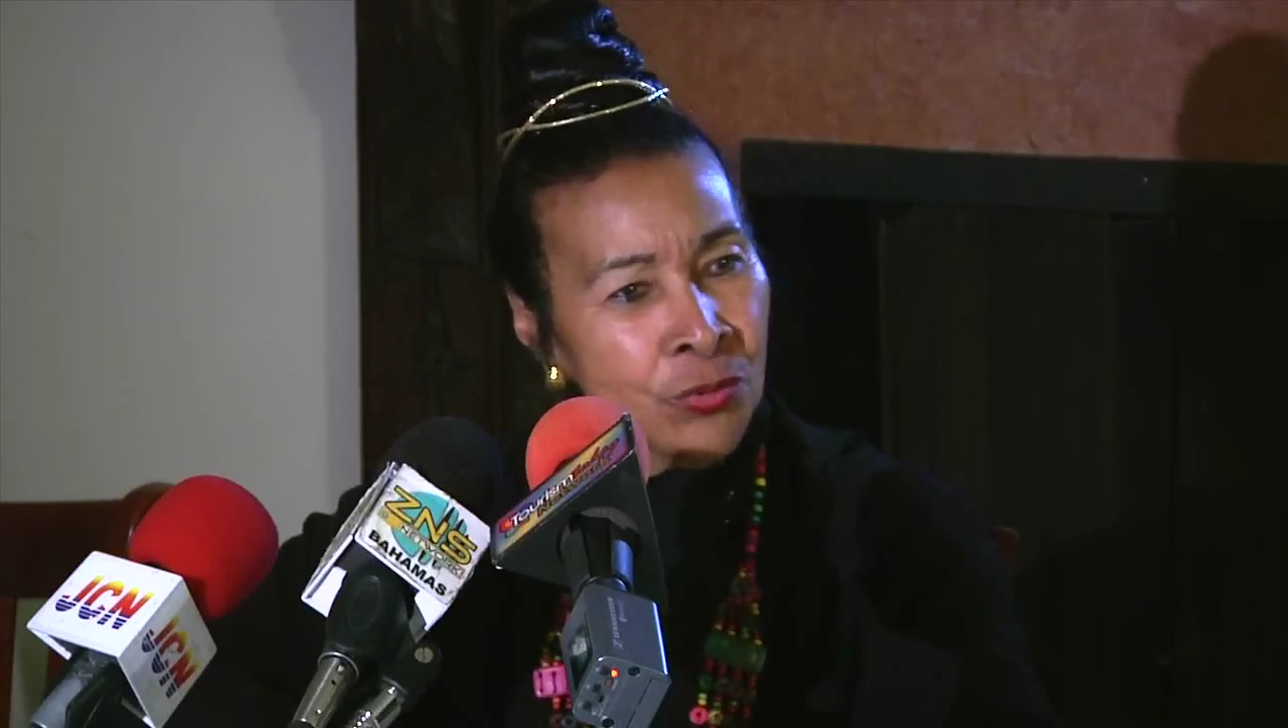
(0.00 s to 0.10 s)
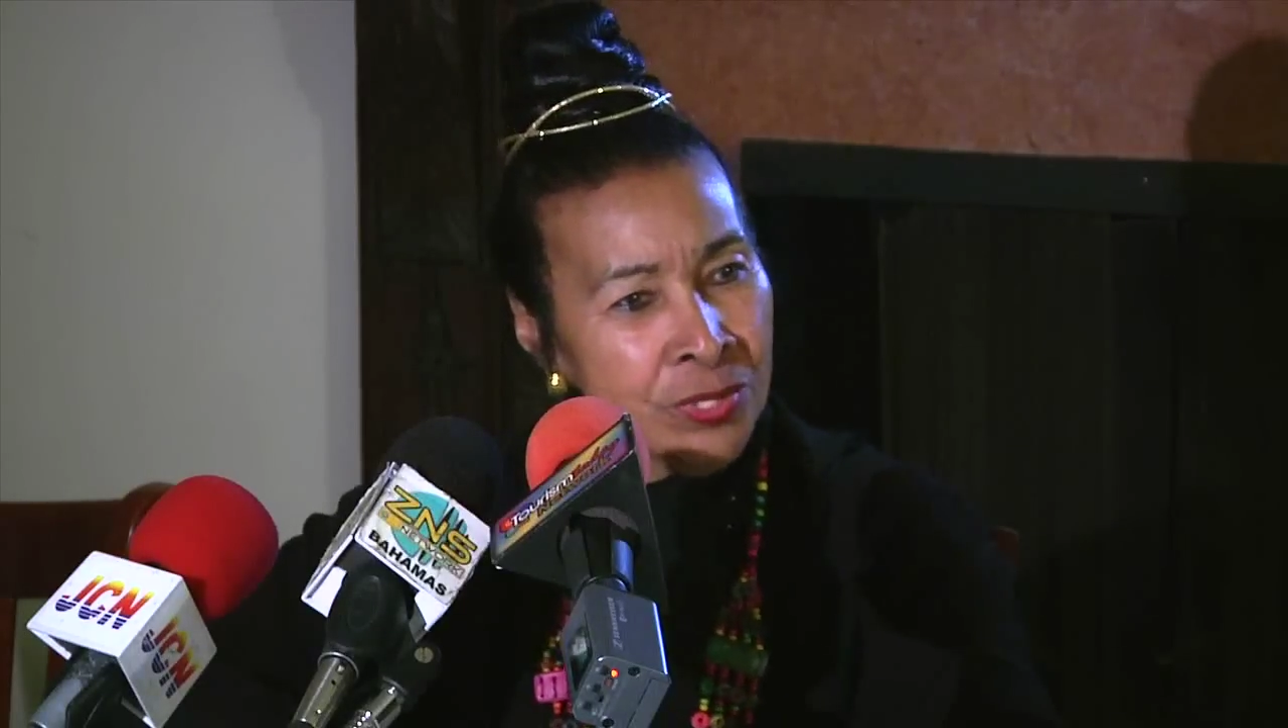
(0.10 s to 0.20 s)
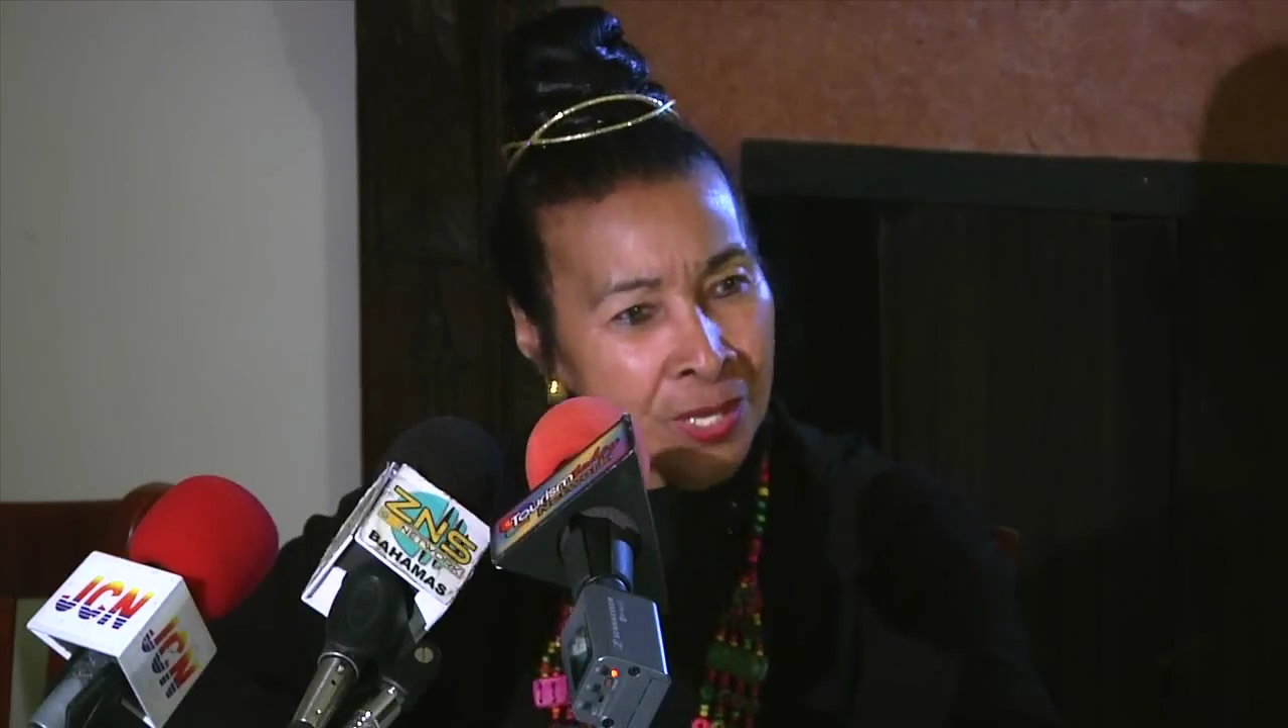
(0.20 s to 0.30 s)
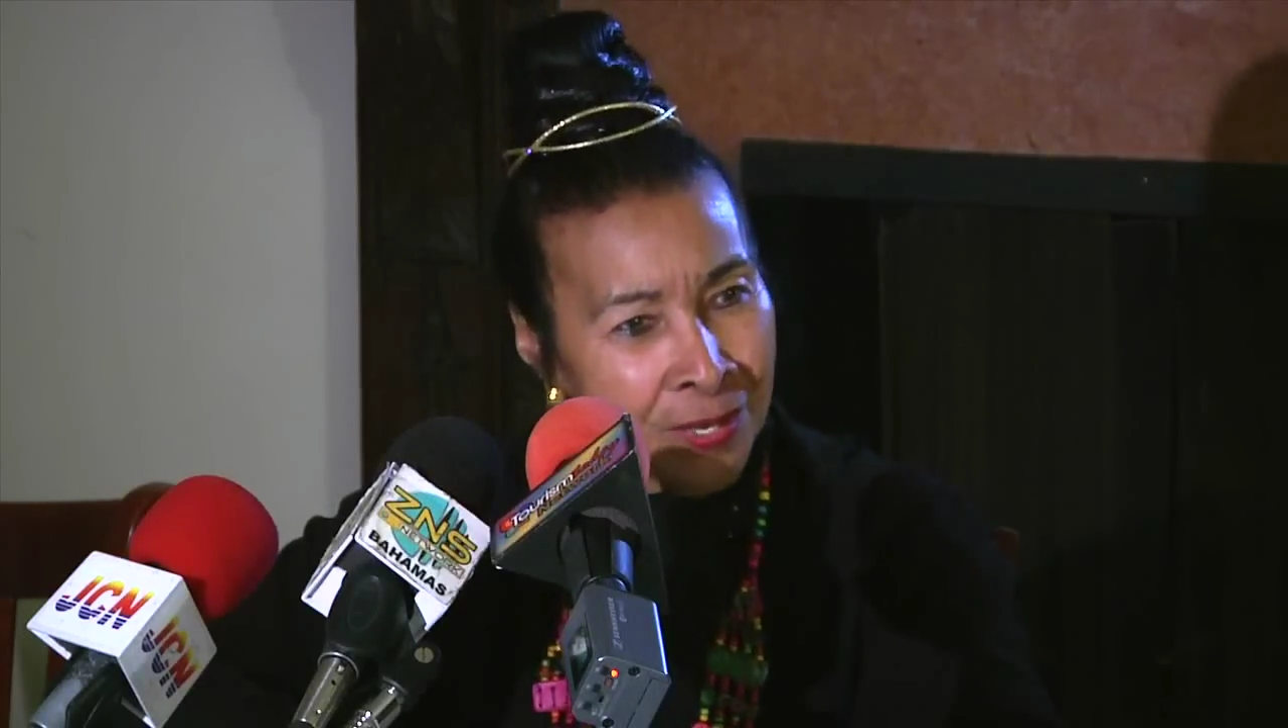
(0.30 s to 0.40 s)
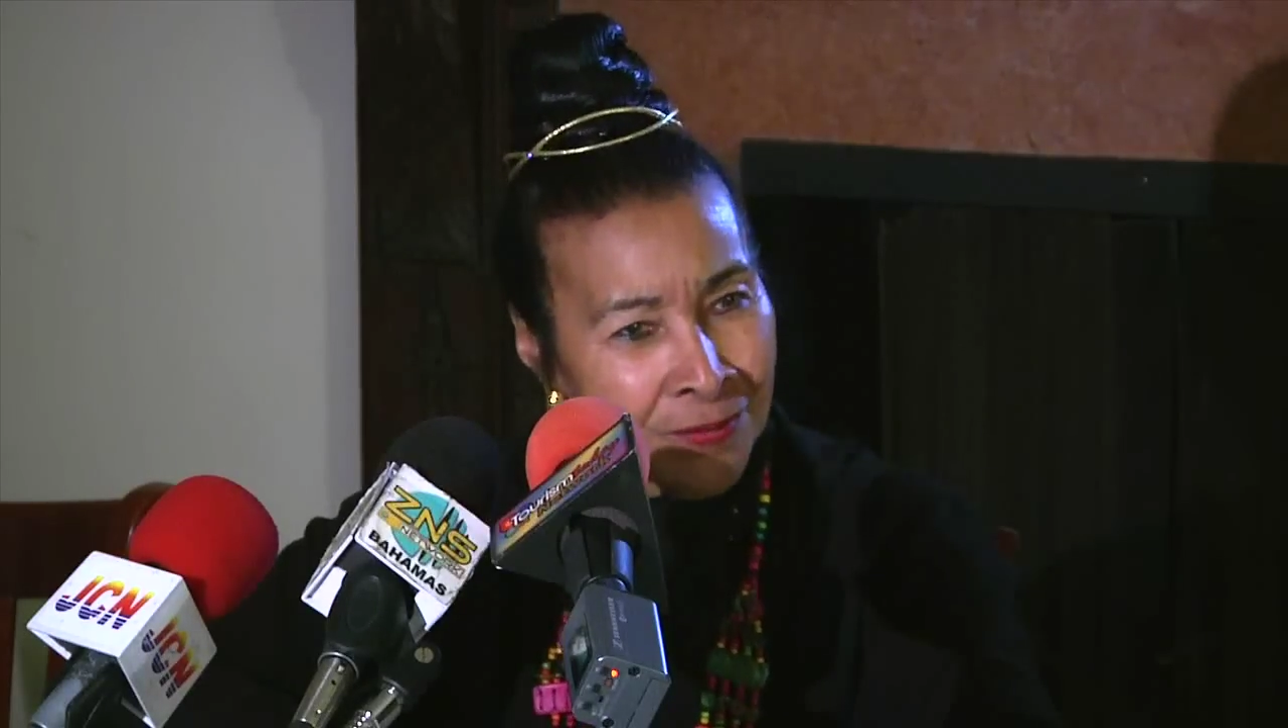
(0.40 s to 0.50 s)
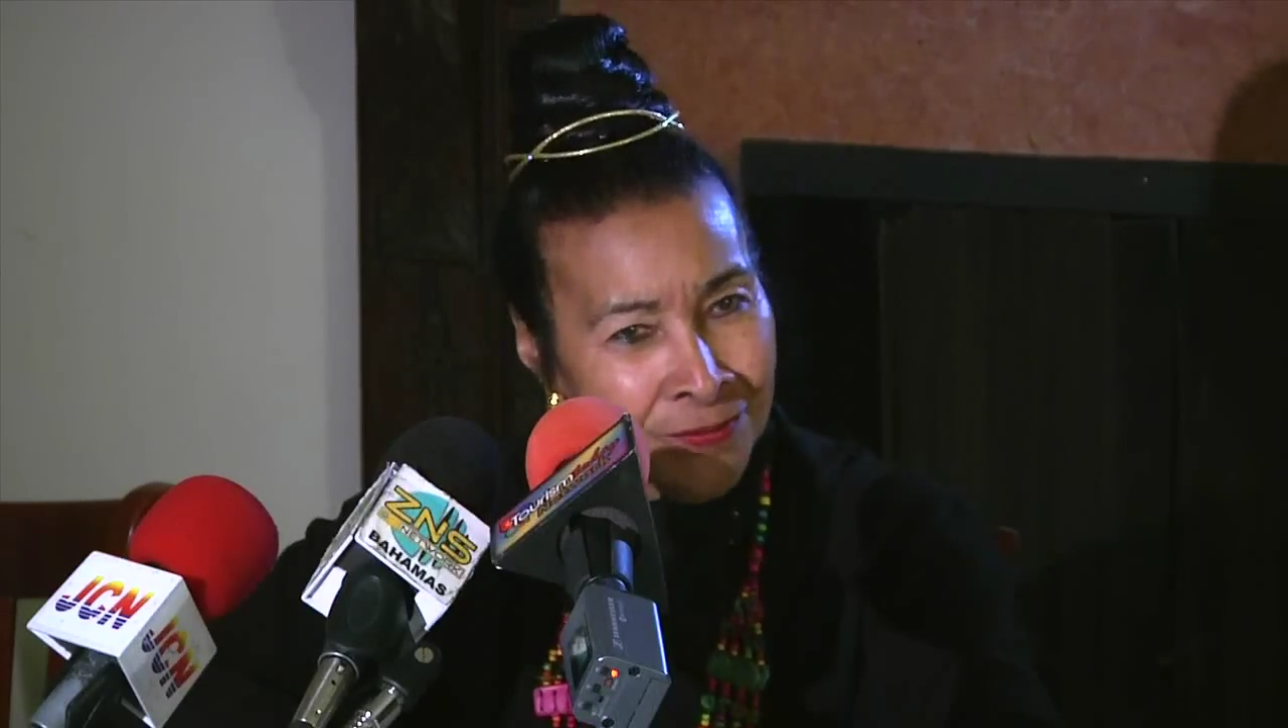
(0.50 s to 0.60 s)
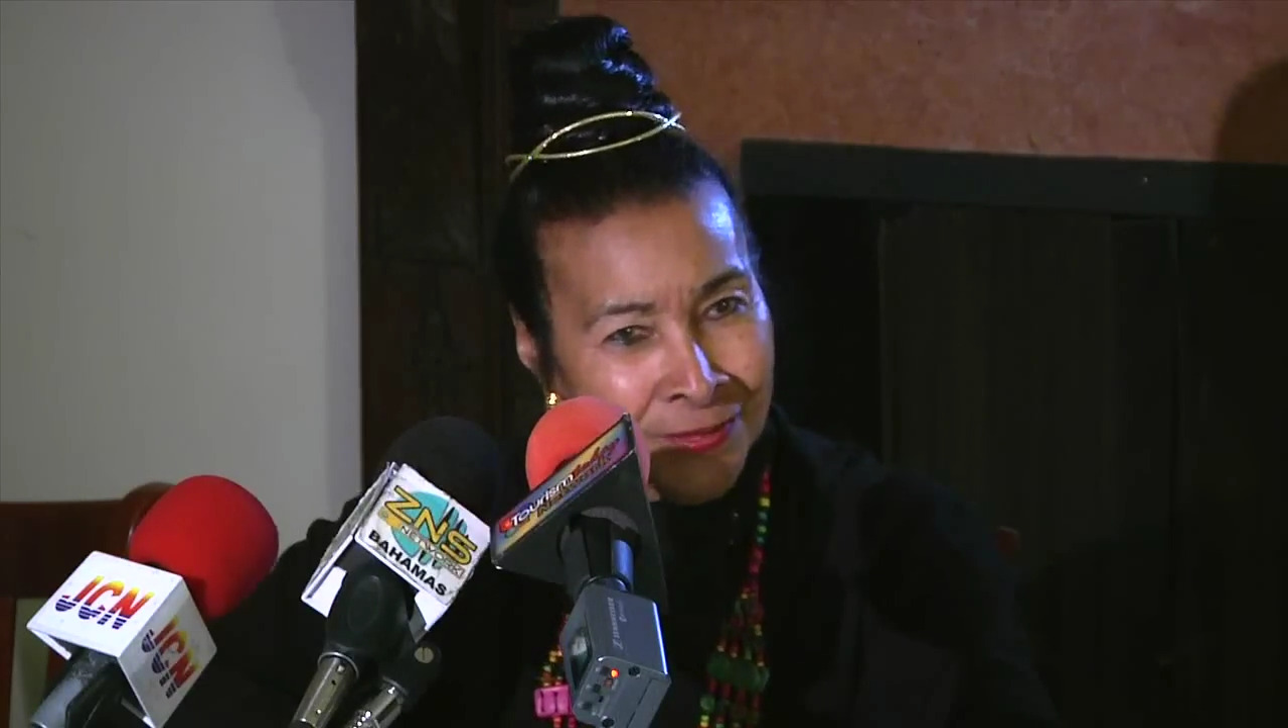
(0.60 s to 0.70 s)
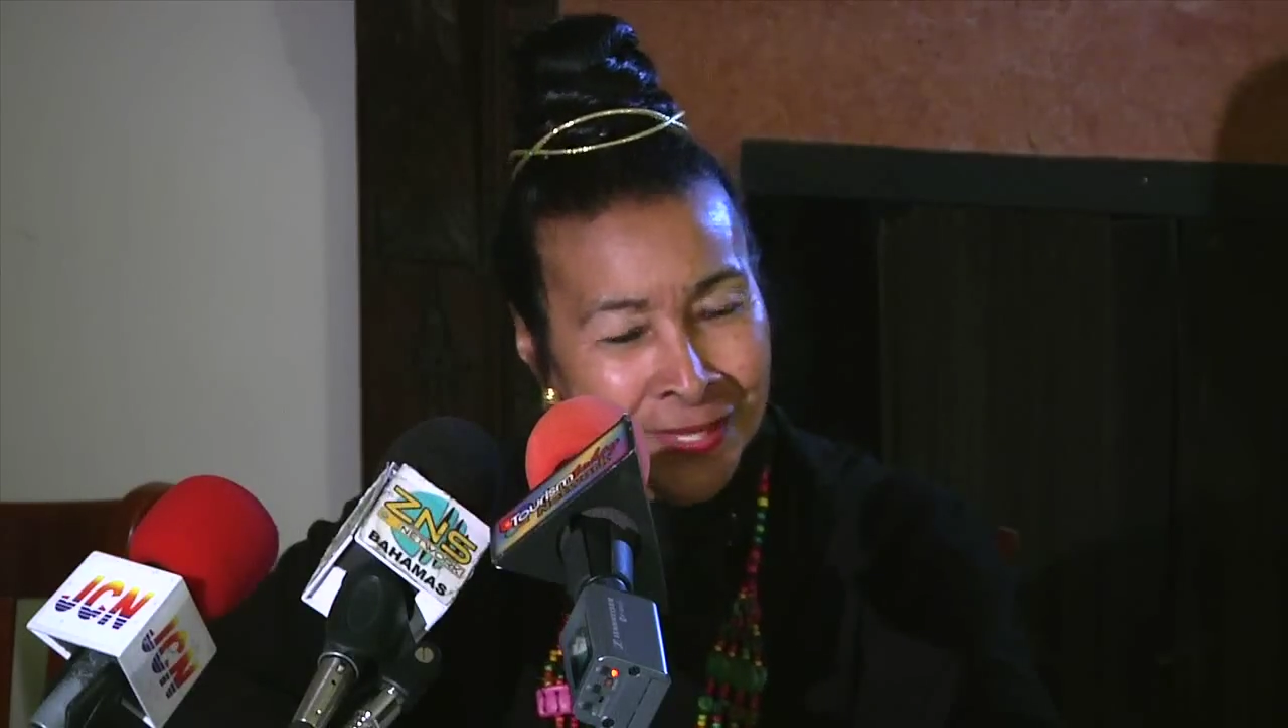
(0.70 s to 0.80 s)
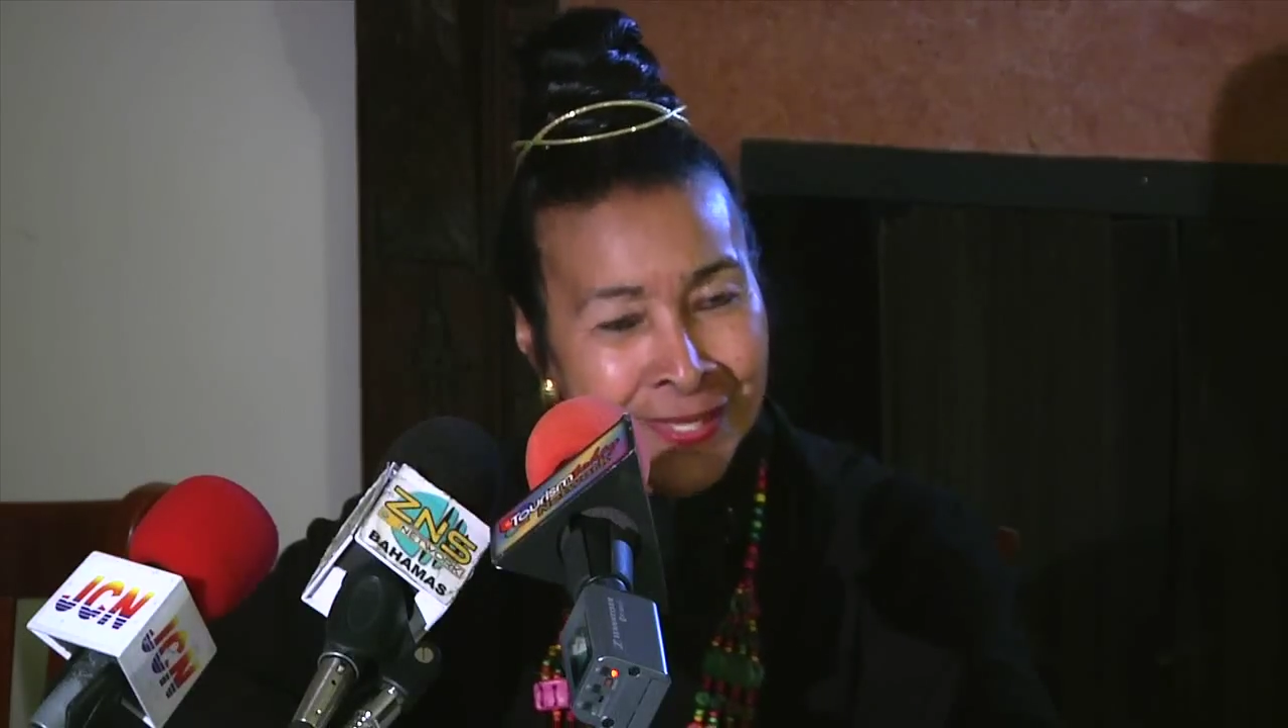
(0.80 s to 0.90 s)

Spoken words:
love.